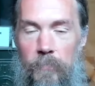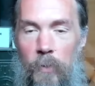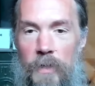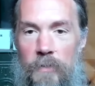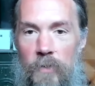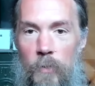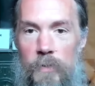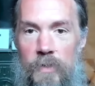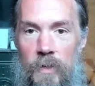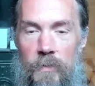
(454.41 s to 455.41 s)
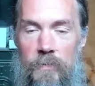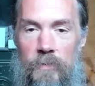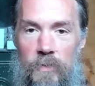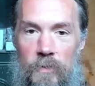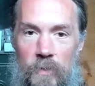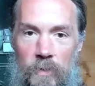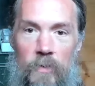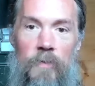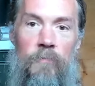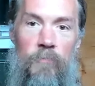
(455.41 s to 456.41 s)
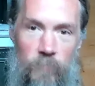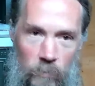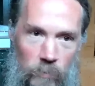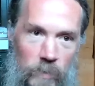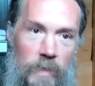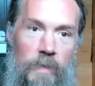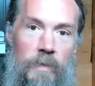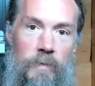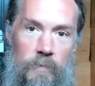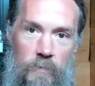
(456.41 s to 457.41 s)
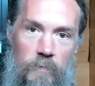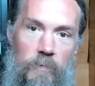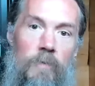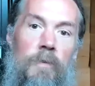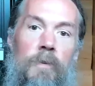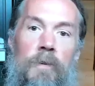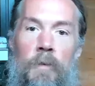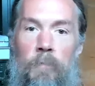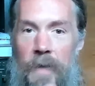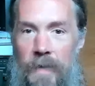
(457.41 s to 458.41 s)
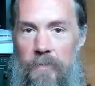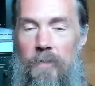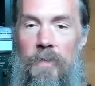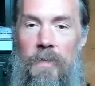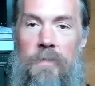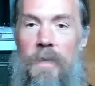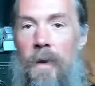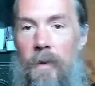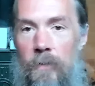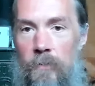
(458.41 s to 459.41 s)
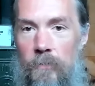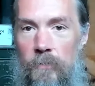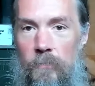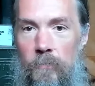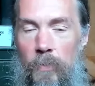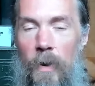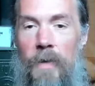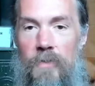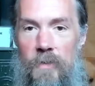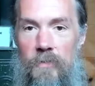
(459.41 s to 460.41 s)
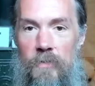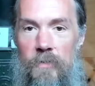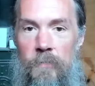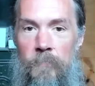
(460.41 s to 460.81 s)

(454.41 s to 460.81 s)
point of no return so that you can fully commit to the entire process.